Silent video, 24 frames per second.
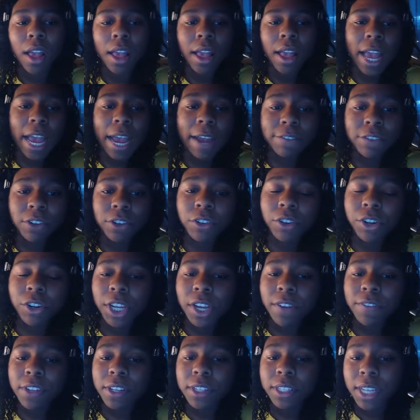After learning
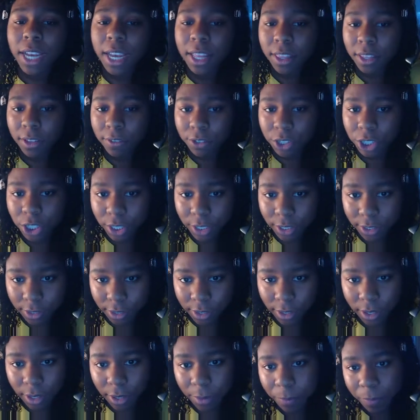of the death of
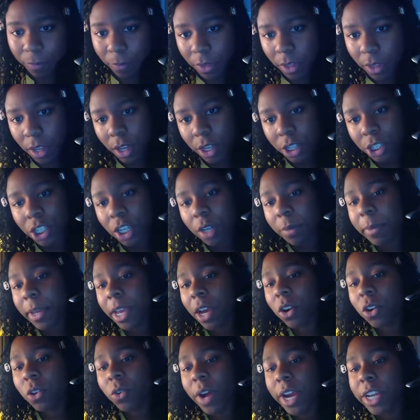Jingzi, Shen Miao
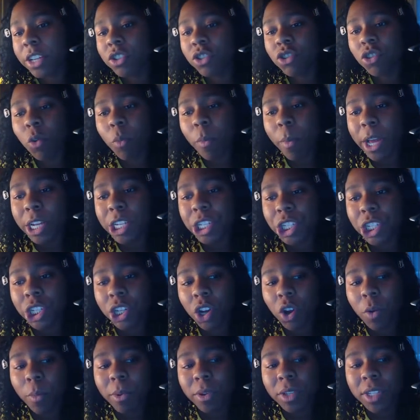cried so much she
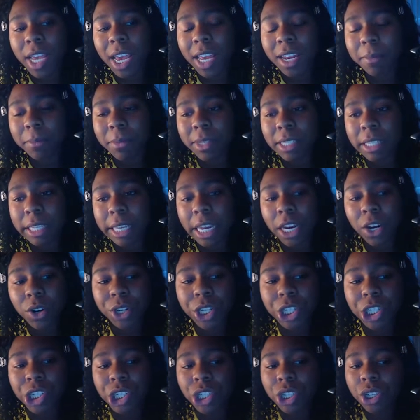almost had a
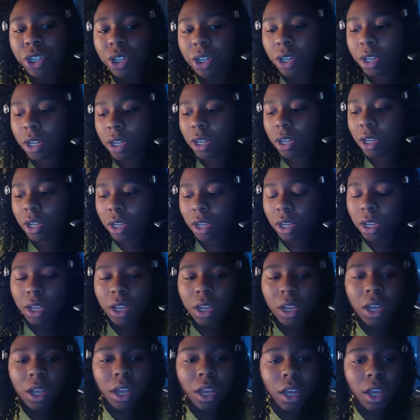miscarriage.
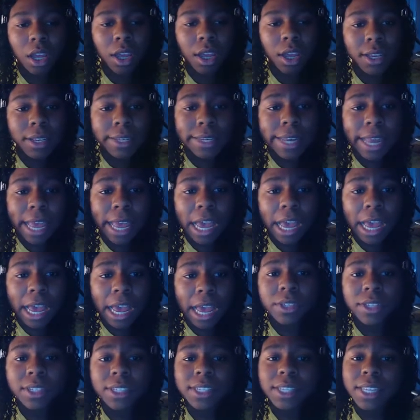Now,
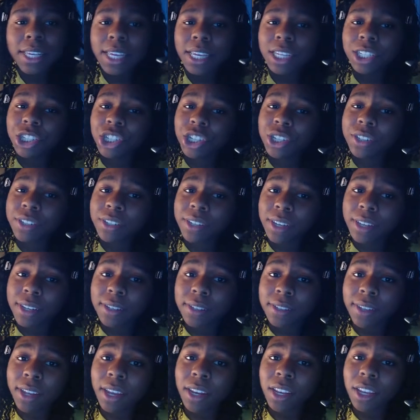seeing Jingzi
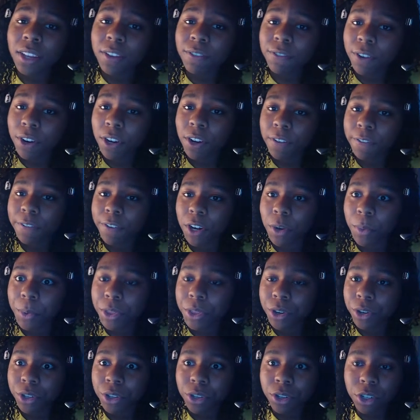standing in front of her with her
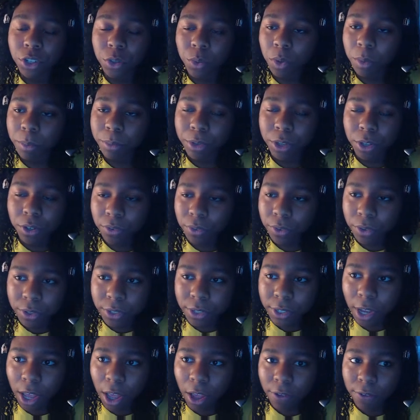usual beautiful
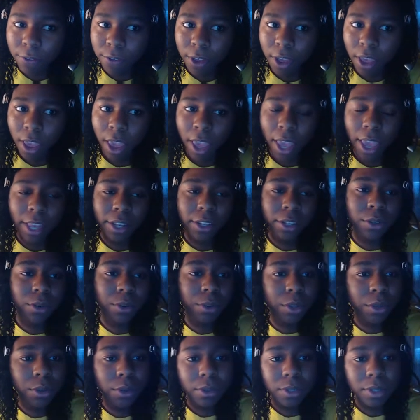self, and
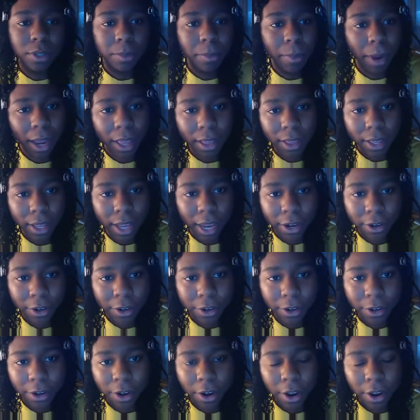Guyu smiling at her,